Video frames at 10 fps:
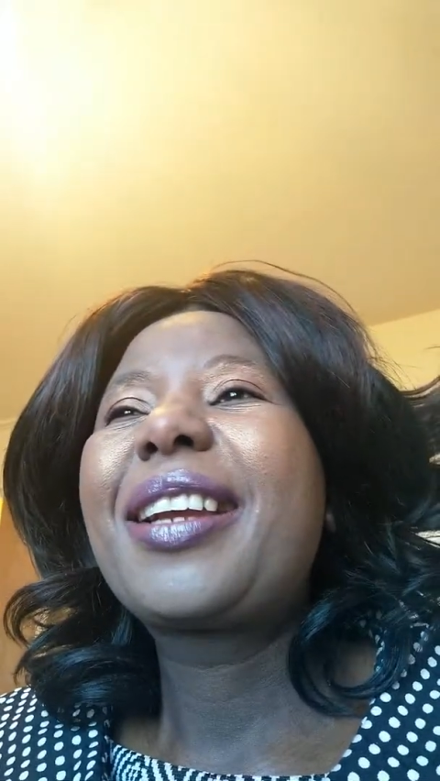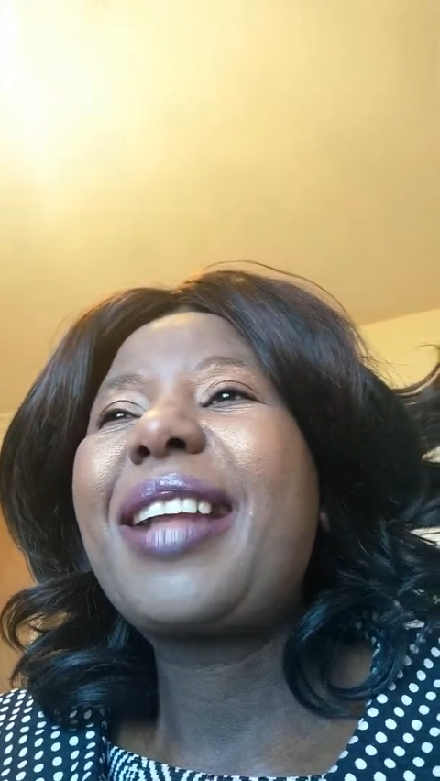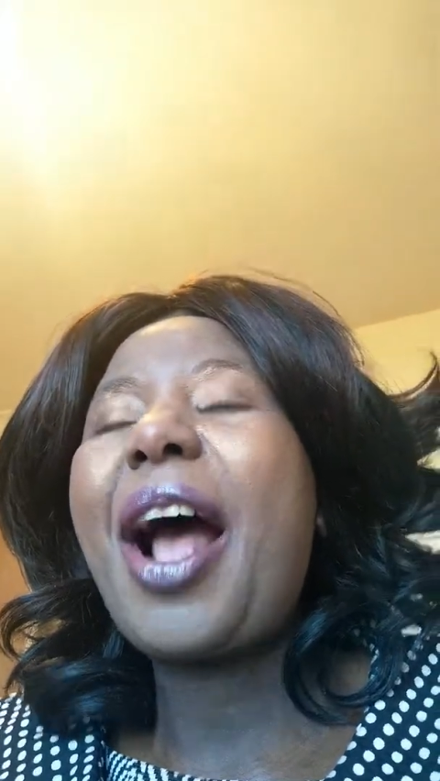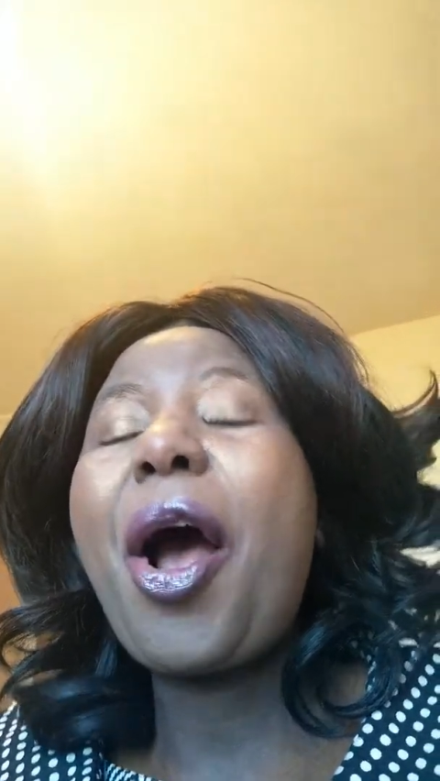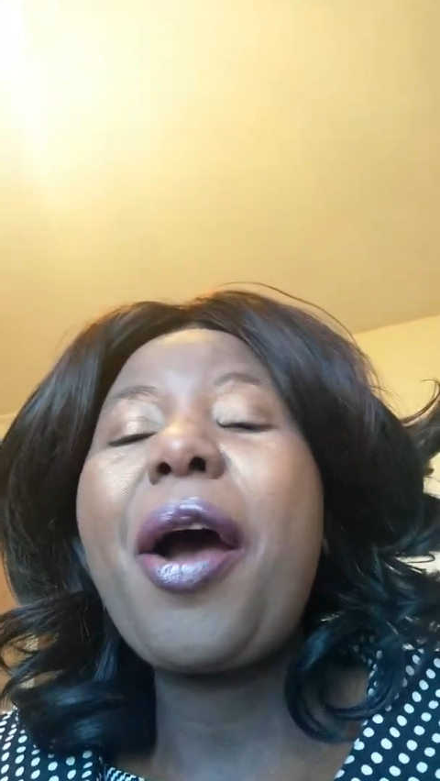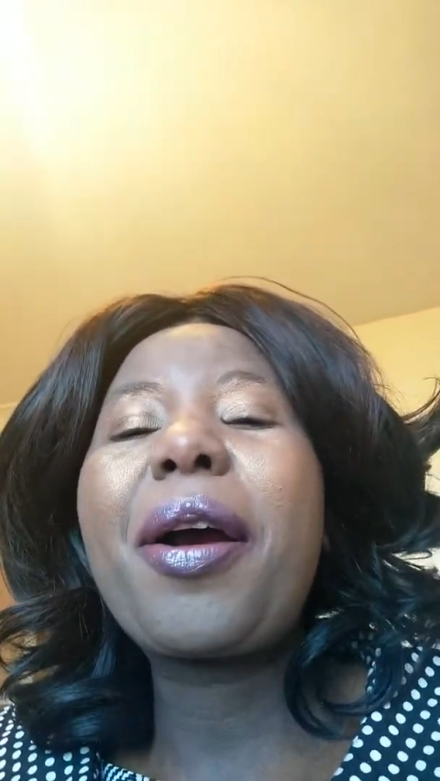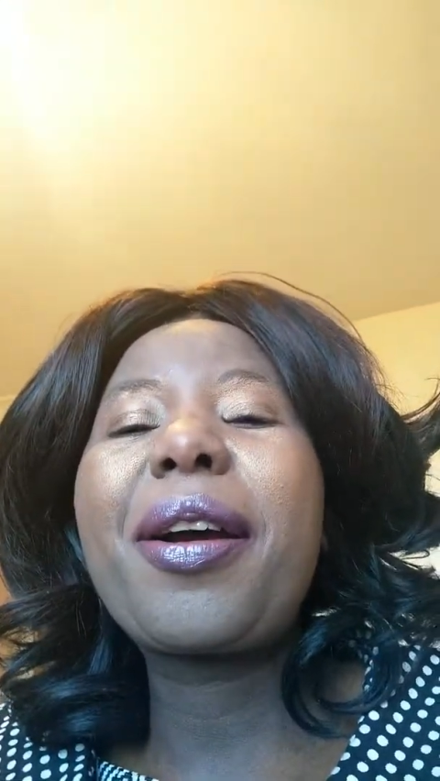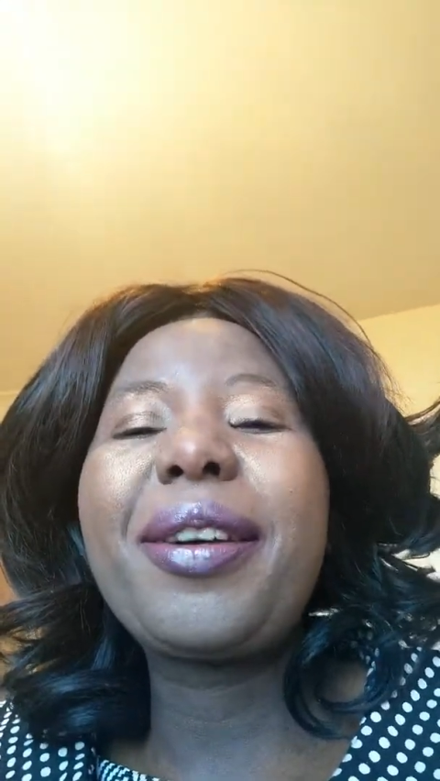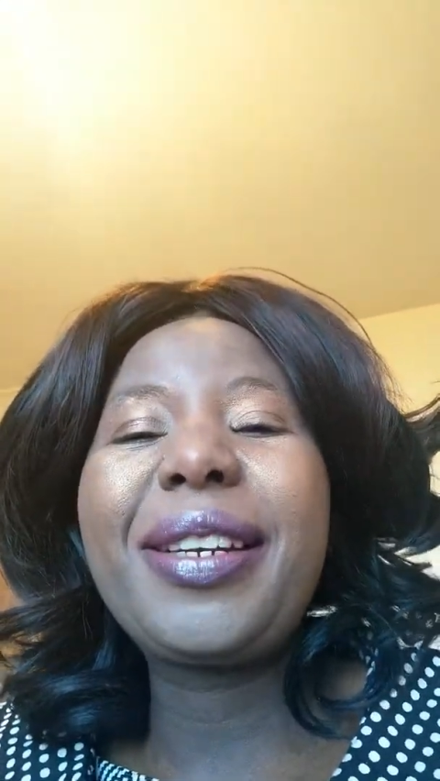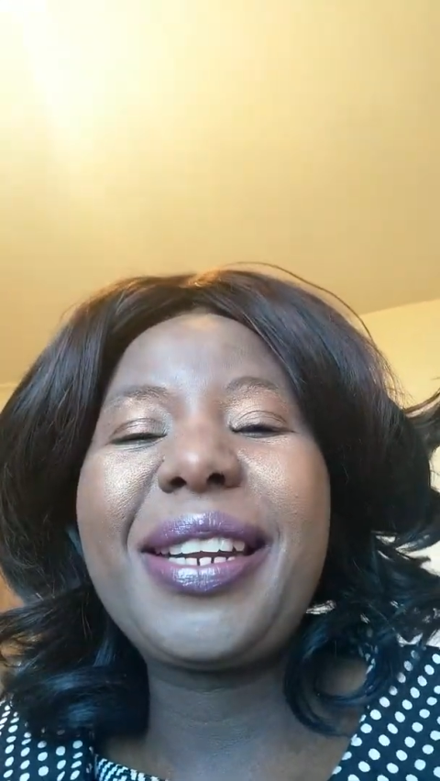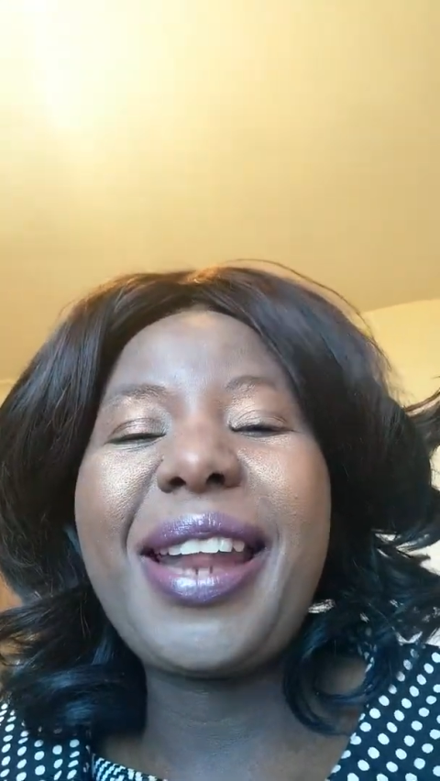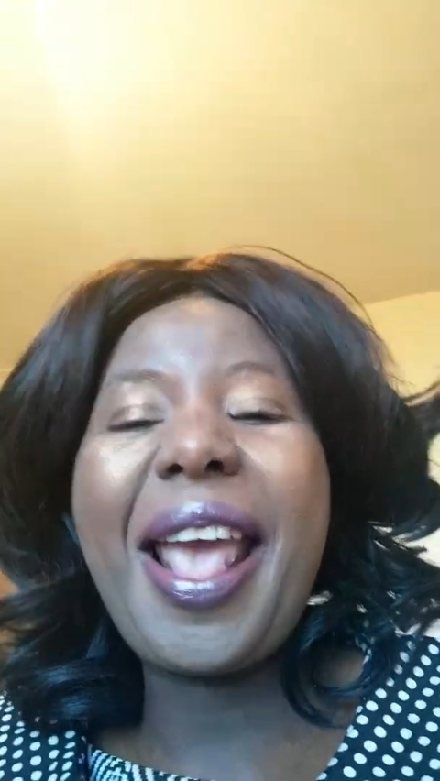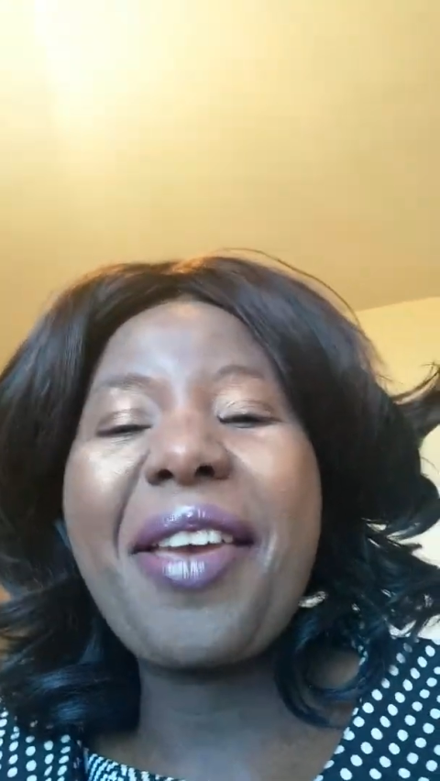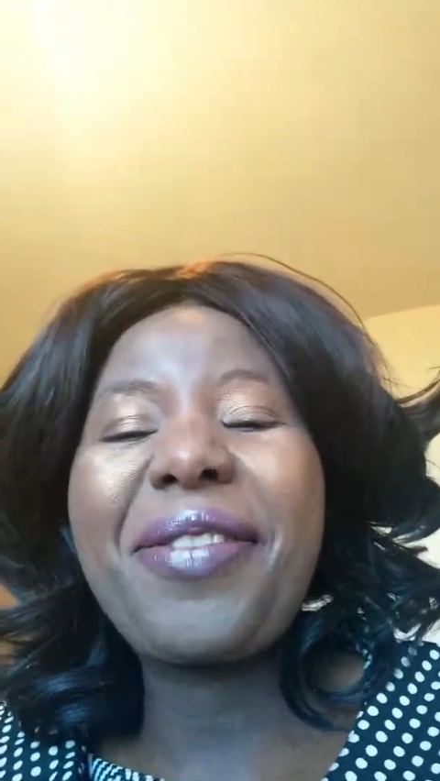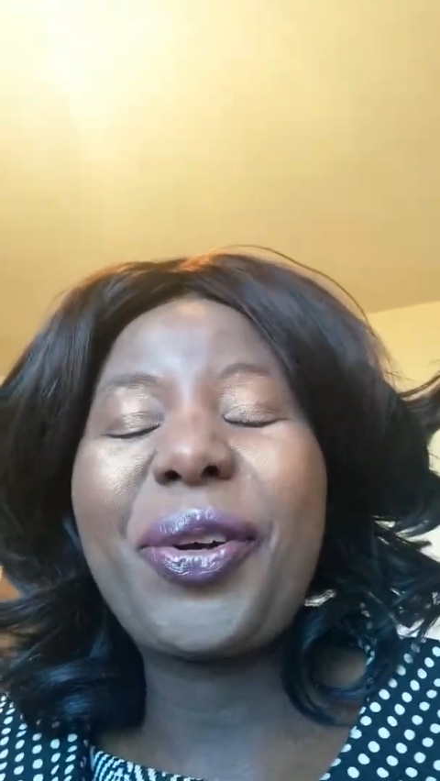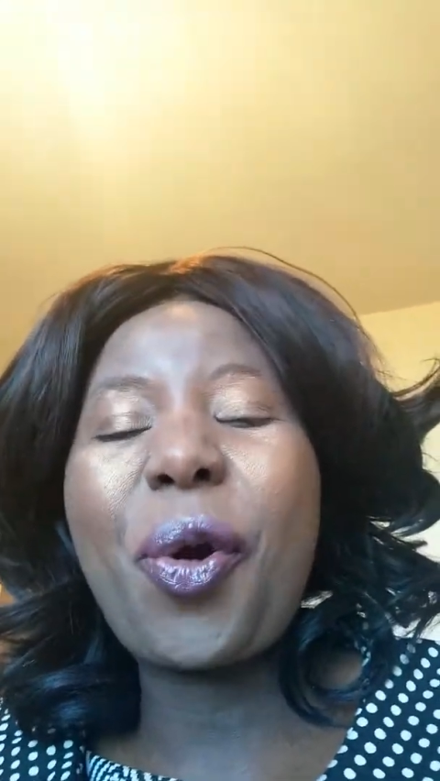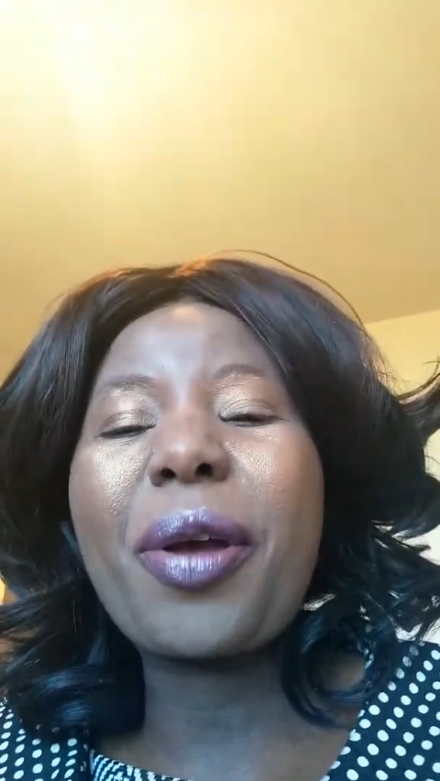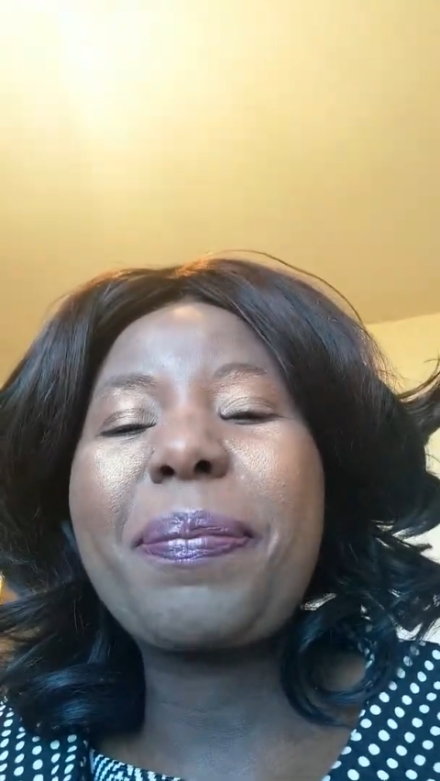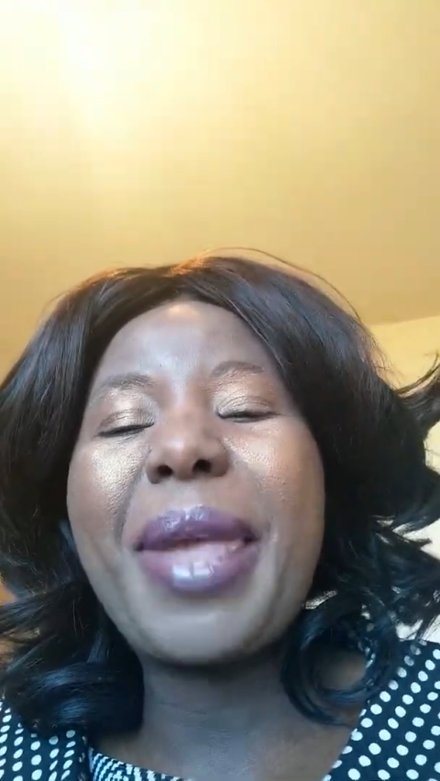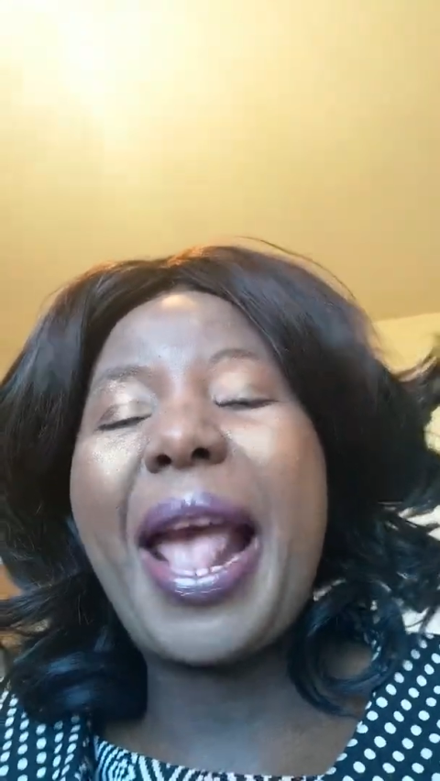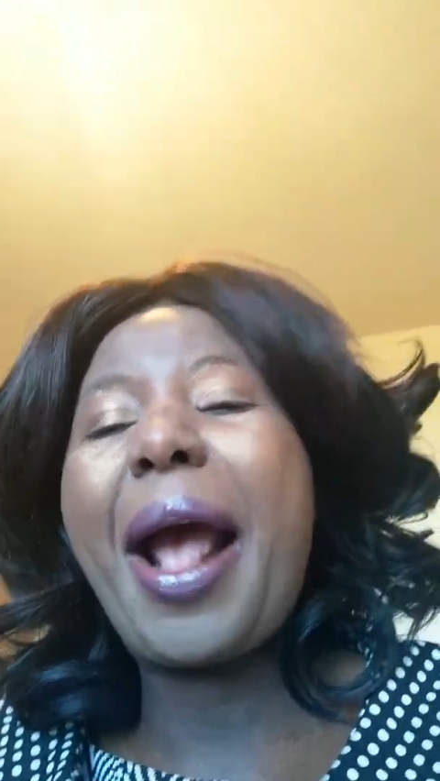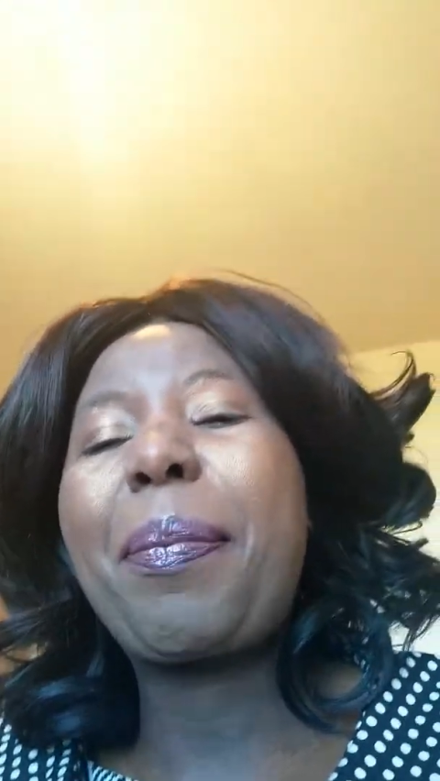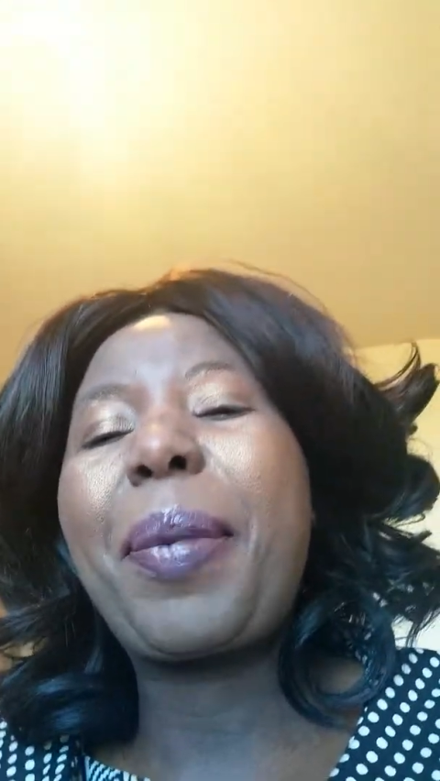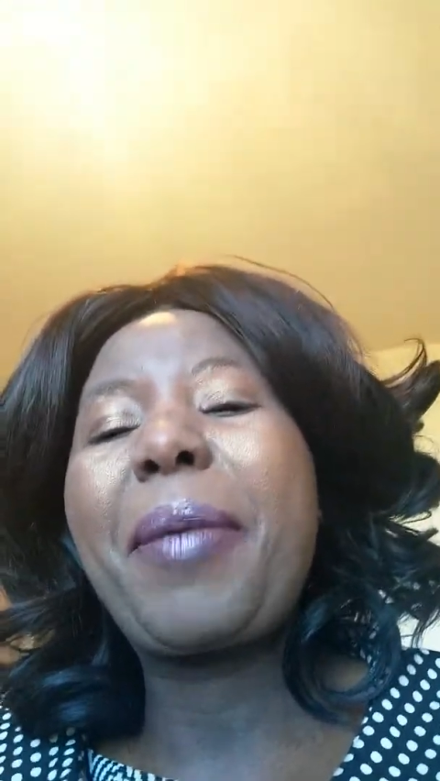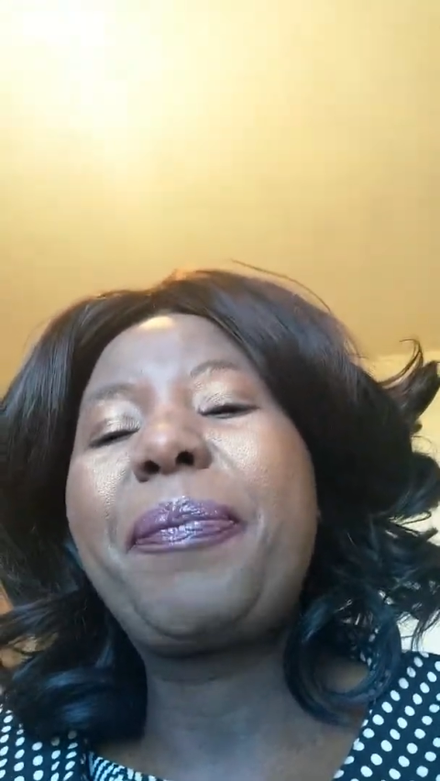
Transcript: Our God in heaven woke me up.